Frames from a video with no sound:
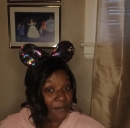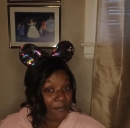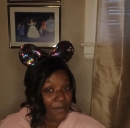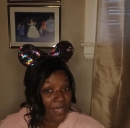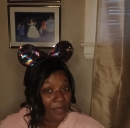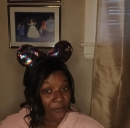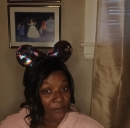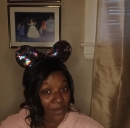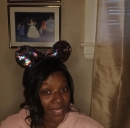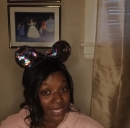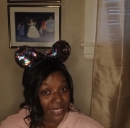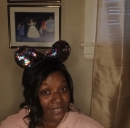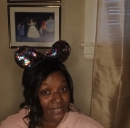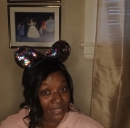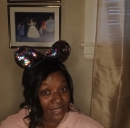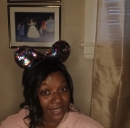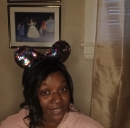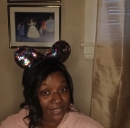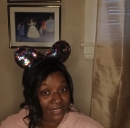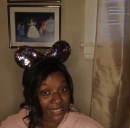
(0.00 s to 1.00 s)
my Rae
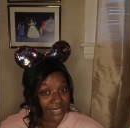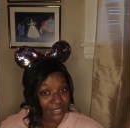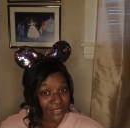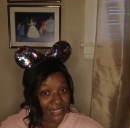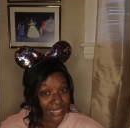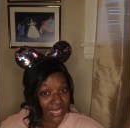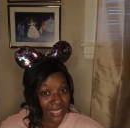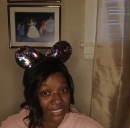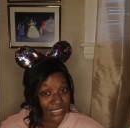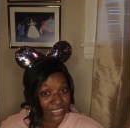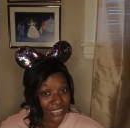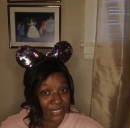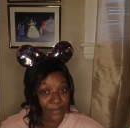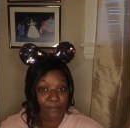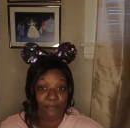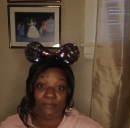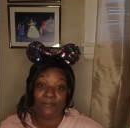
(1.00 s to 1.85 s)
Dunn collection,